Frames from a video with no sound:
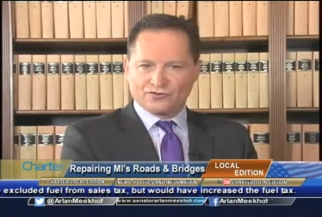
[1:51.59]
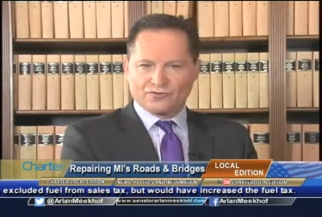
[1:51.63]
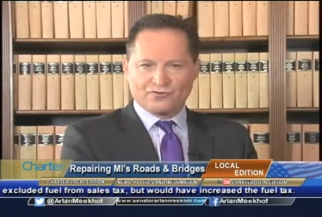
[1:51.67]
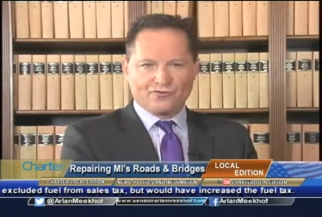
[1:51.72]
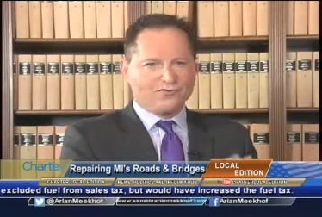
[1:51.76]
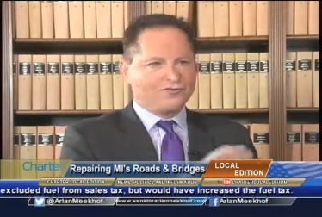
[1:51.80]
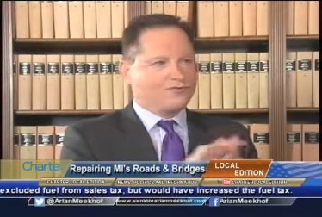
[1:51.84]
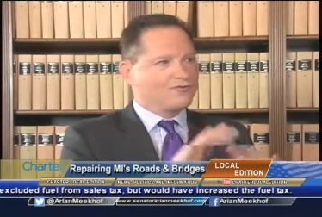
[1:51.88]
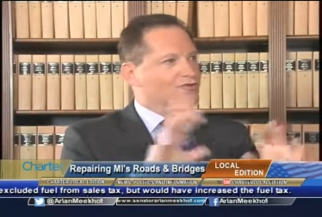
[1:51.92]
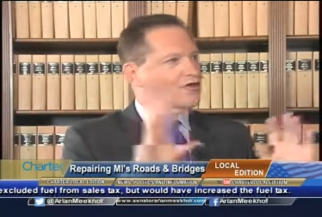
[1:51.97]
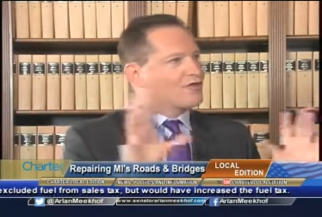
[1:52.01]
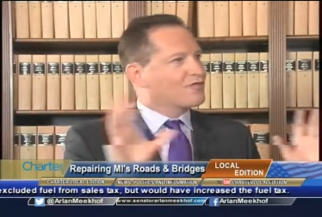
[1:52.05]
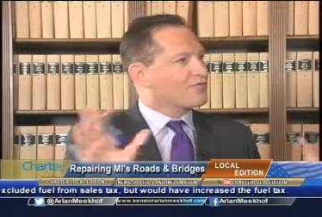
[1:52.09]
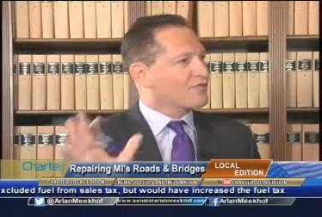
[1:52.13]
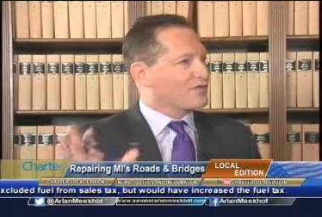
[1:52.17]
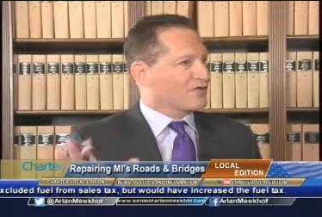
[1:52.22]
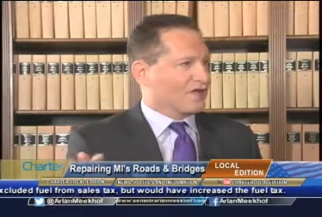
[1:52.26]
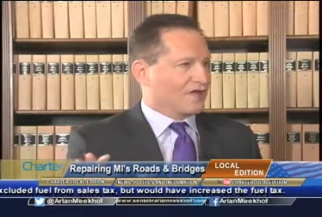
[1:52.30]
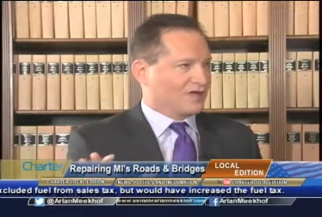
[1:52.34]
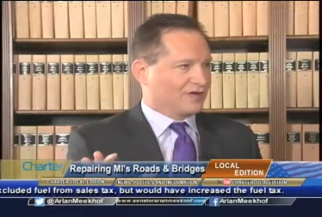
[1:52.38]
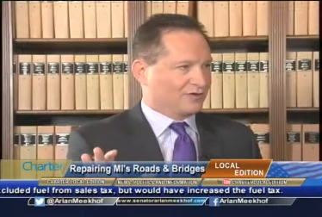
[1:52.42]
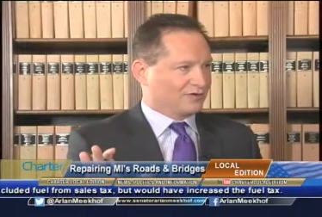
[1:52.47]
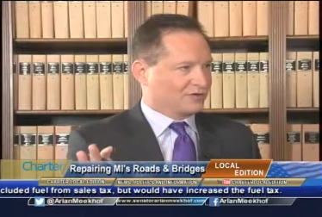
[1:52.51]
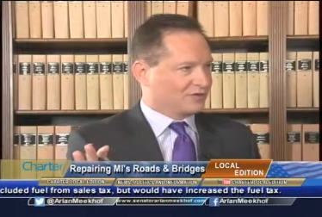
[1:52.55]
nothing
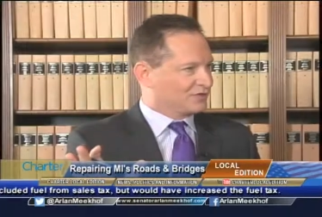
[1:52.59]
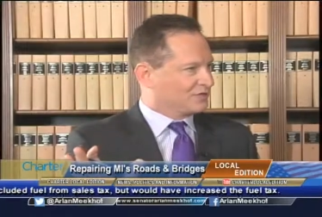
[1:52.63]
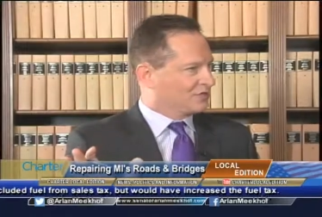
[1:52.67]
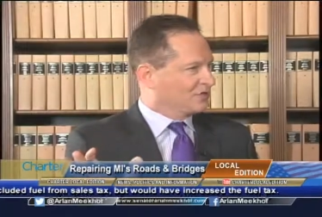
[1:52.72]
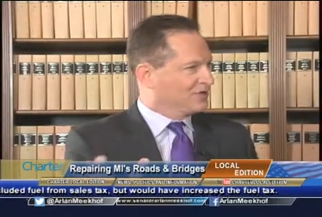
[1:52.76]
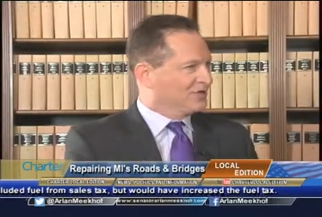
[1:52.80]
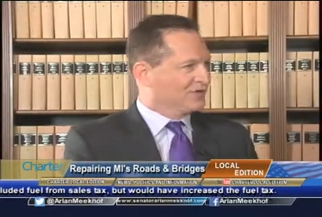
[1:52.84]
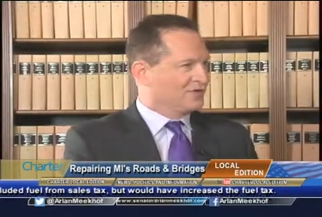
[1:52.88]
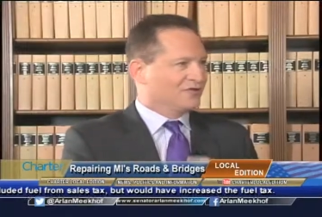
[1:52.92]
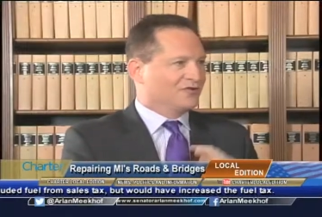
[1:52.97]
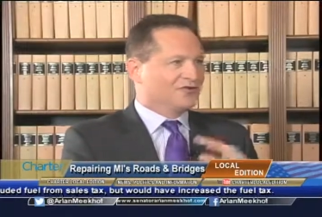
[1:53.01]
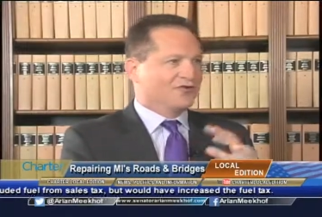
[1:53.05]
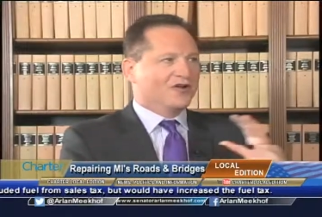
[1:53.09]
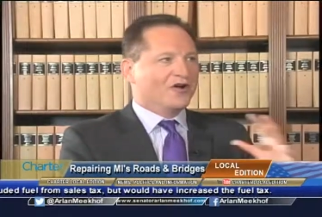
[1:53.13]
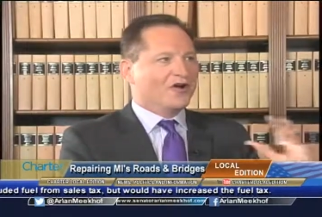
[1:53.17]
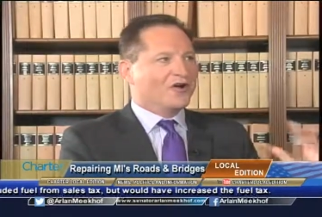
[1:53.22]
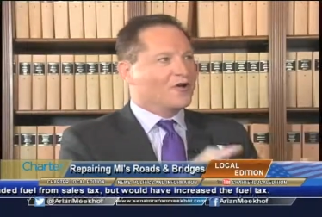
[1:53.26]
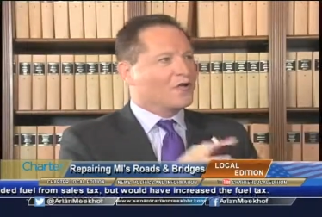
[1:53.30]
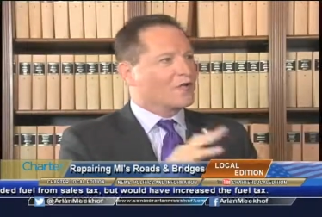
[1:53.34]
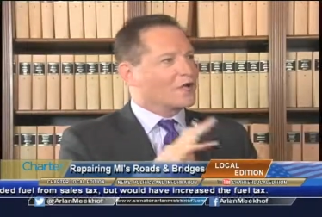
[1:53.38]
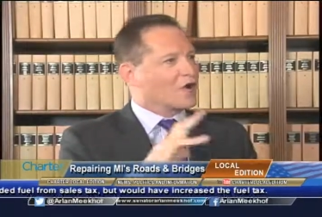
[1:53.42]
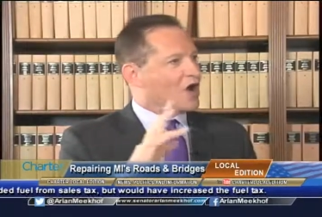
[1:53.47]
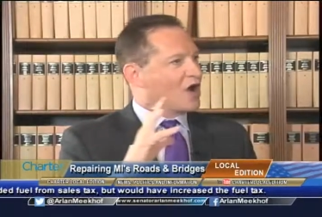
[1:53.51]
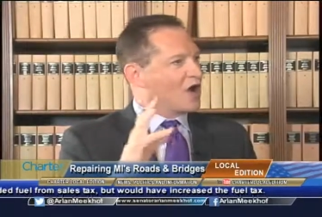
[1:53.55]
else,
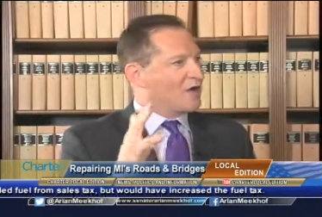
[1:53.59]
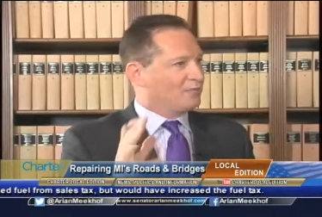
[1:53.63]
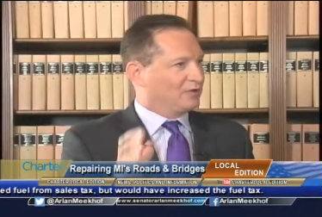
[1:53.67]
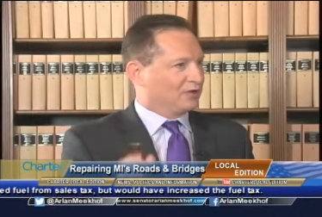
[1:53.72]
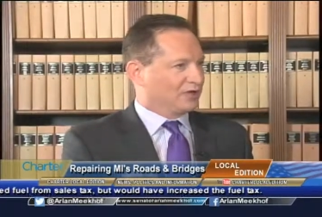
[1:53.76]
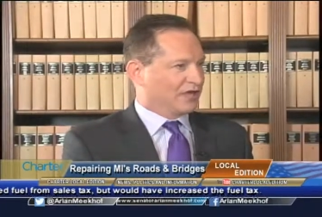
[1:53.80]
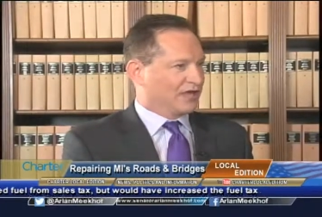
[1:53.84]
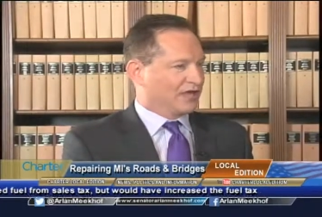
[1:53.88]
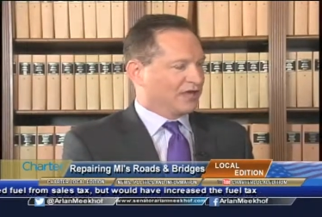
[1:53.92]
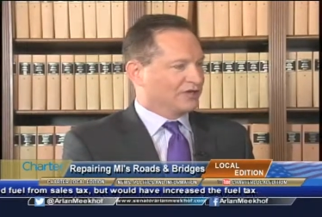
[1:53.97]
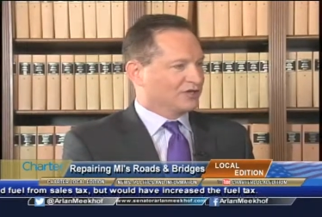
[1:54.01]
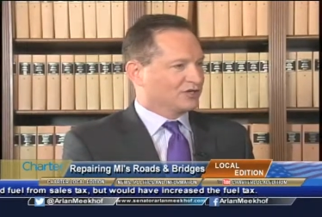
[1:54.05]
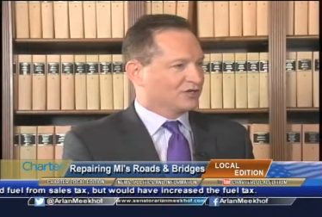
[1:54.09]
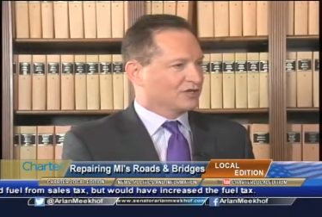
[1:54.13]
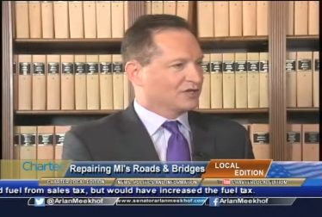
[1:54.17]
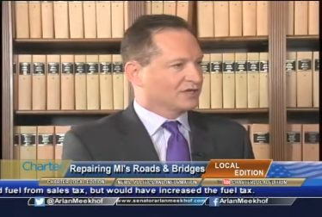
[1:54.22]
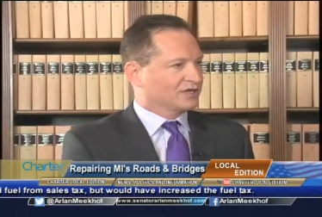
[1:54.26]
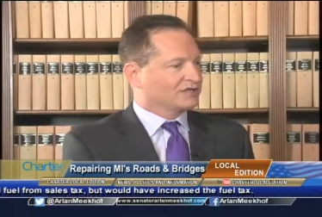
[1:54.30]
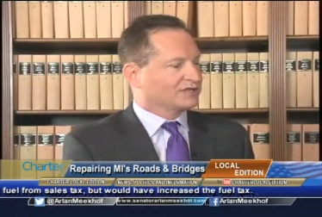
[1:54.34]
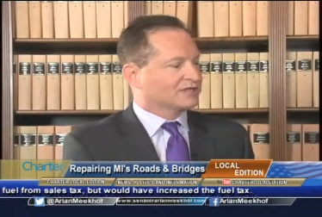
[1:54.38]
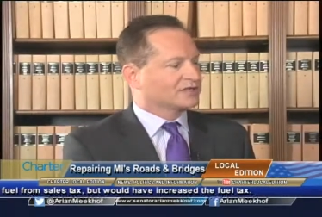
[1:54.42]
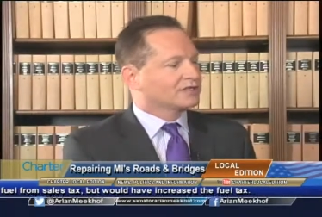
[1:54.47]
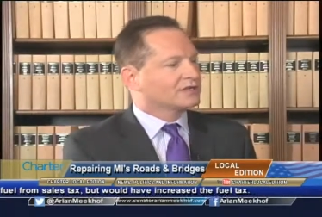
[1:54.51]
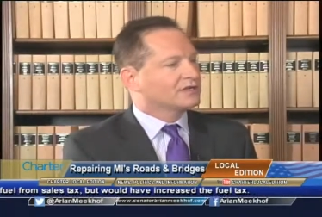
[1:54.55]
no
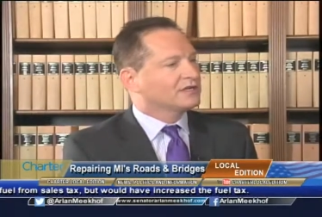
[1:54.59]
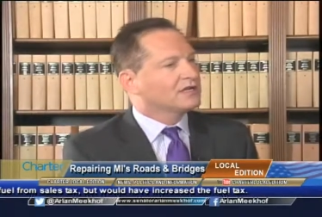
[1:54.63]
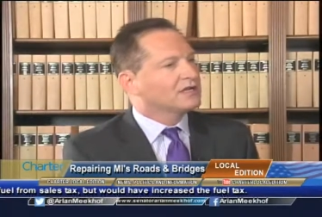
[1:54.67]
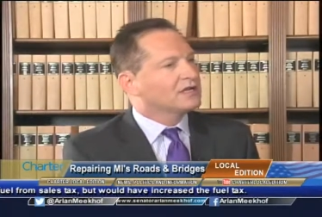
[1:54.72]
complications.